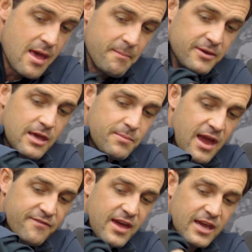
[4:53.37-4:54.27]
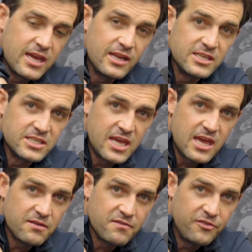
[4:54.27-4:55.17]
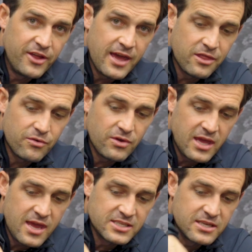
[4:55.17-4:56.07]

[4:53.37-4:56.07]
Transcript: but then we have that Achilles kick and flare through here.